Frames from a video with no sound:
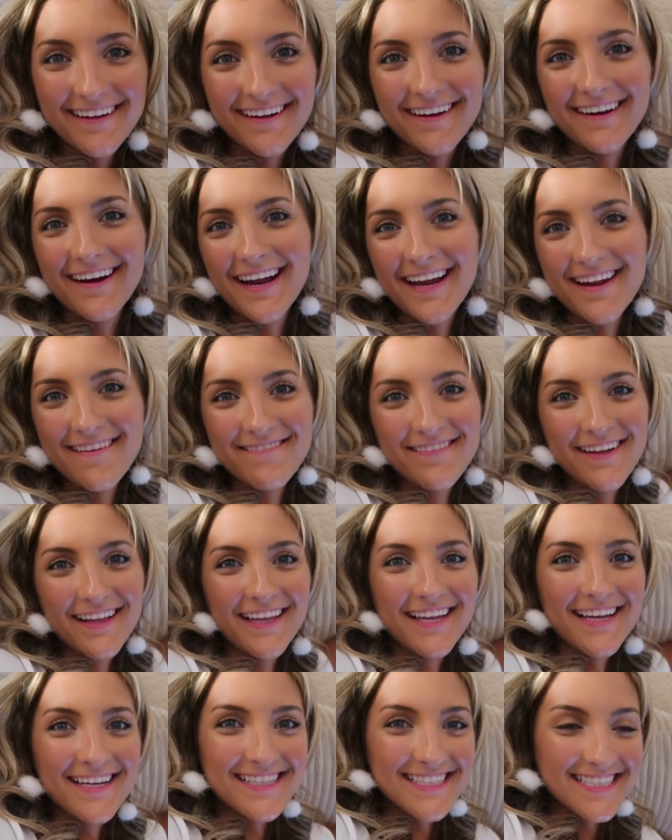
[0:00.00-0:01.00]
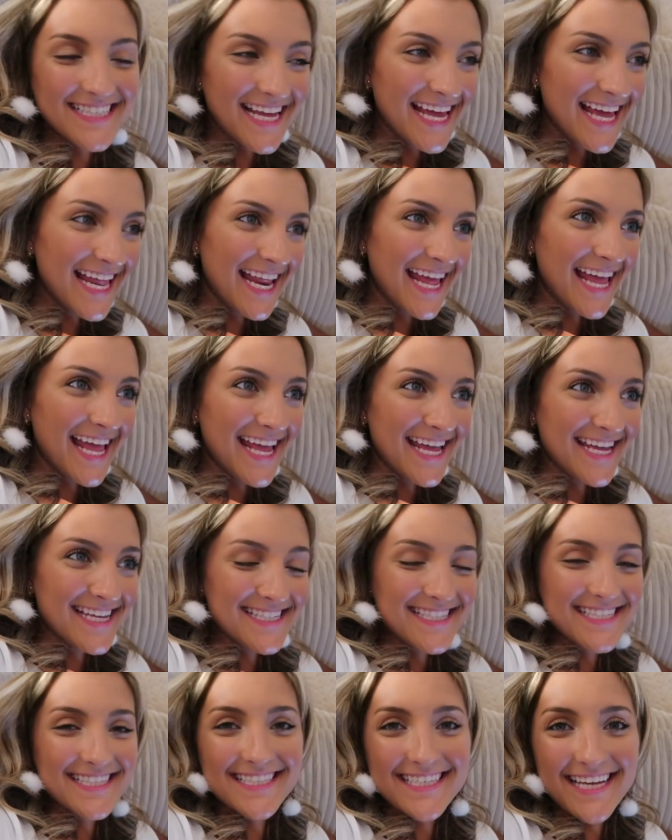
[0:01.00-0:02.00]
Alrighty fellas, it
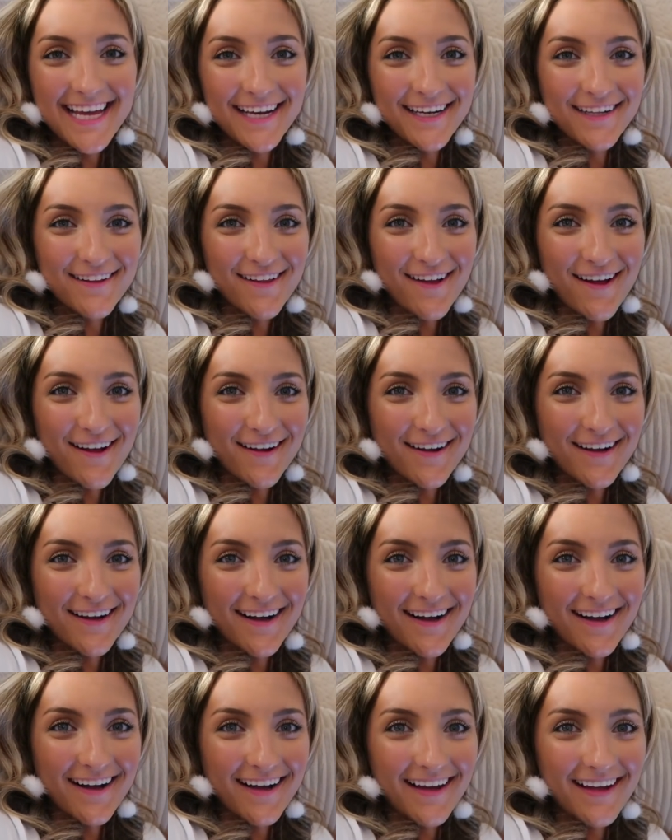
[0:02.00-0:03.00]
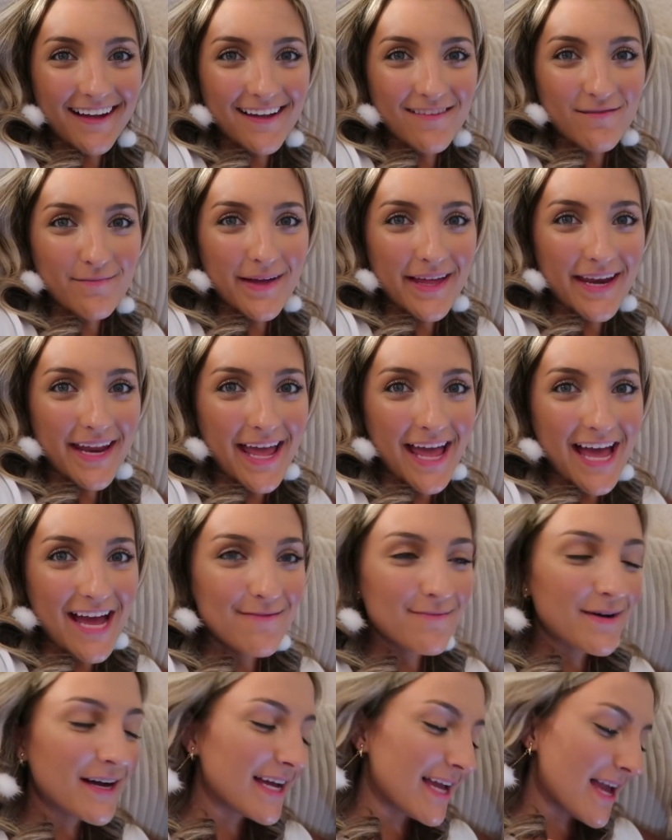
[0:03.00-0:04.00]
is 10 o'clock. I have been
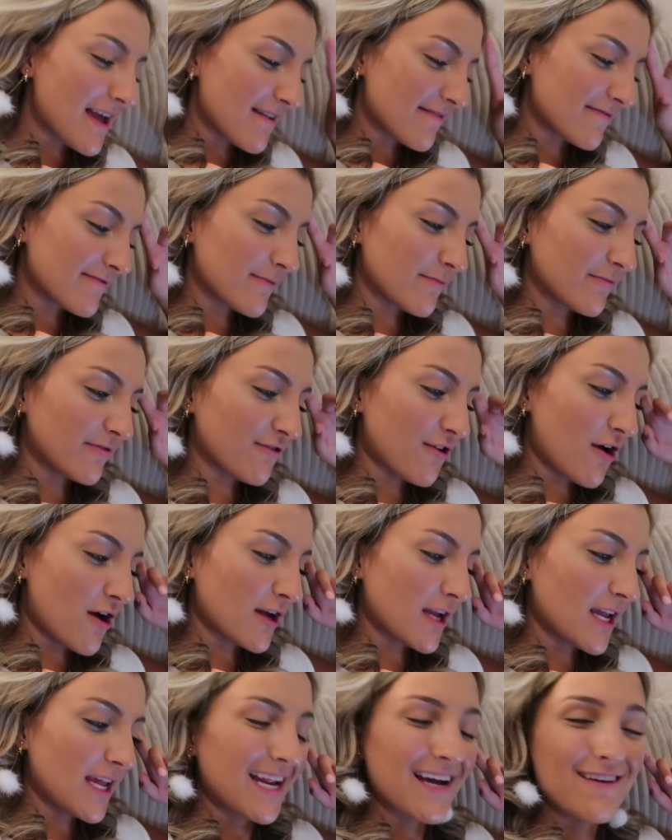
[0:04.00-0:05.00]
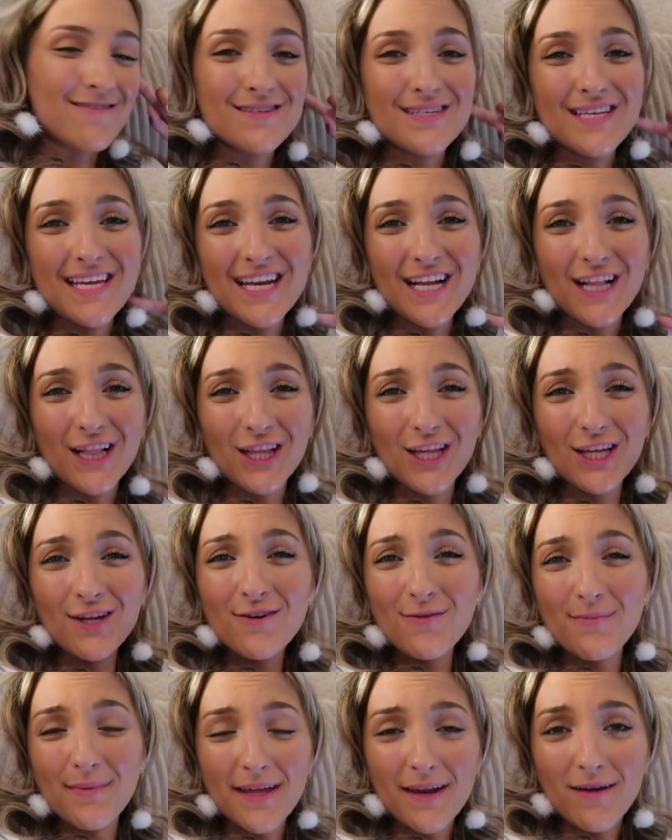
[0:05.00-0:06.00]
MIA from vlogging. I was in a
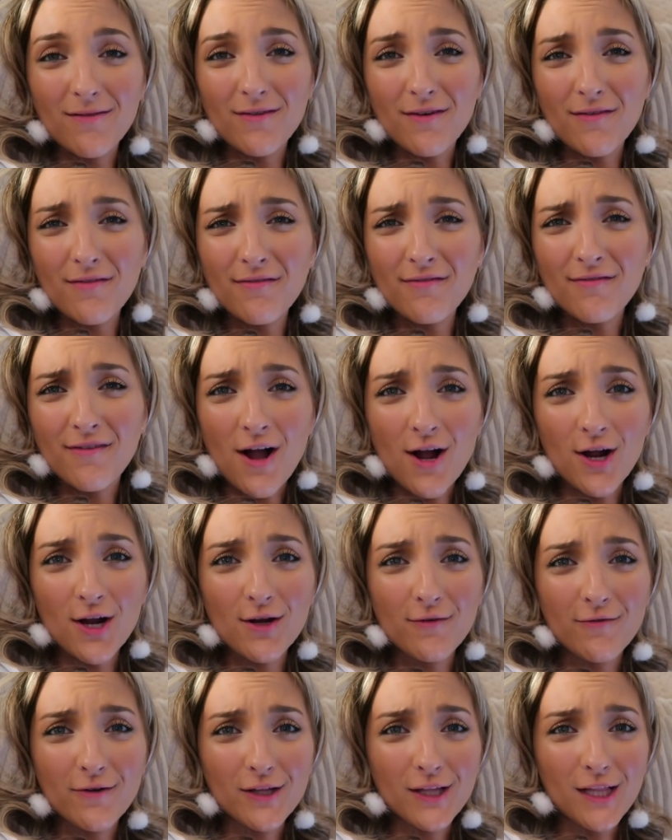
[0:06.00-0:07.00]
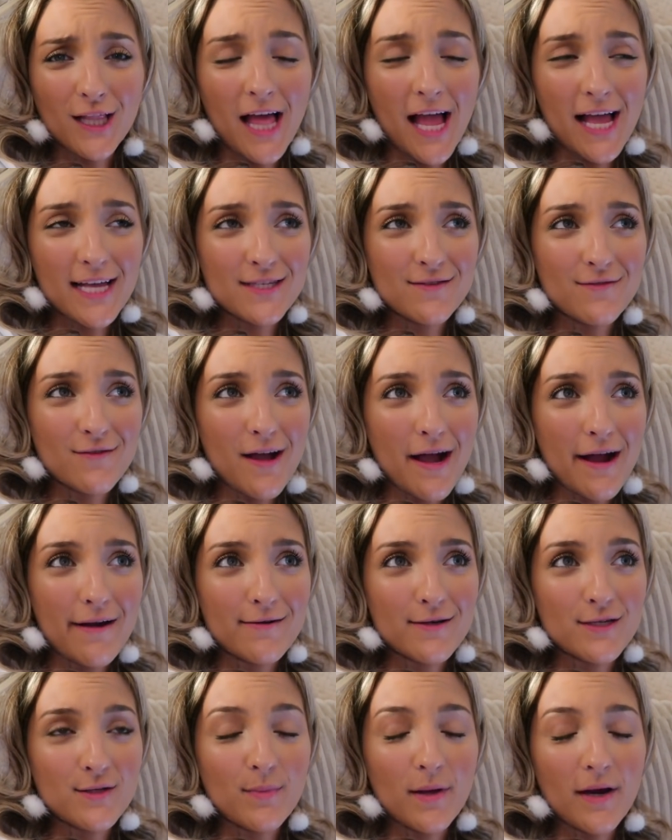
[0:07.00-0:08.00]
little bit of a funk for the last few hours,